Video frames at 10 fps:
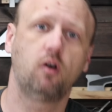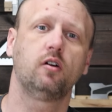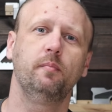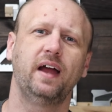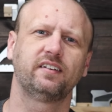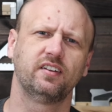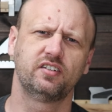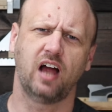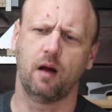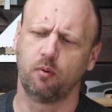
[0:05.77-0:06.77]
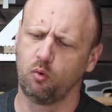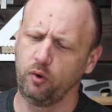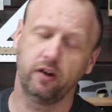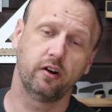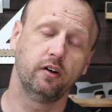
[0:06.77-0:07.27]
Welcome back to the shop.
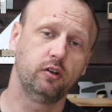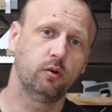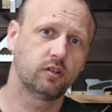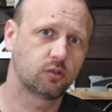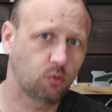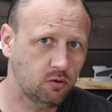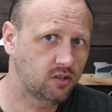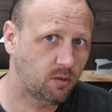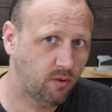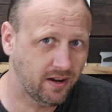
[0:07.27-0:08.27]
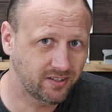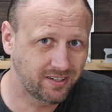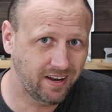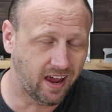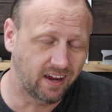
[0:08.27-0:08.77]
We are going to do a scroll saw project
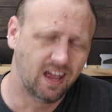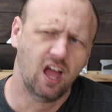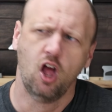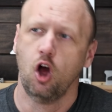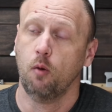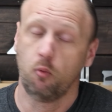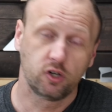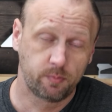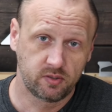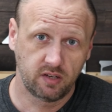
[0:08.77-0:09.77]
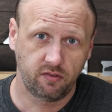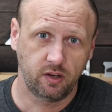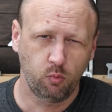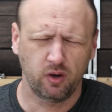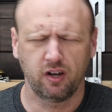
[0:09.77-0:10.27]
today. More
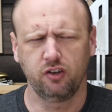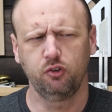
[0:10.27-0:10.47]
specifically, we're going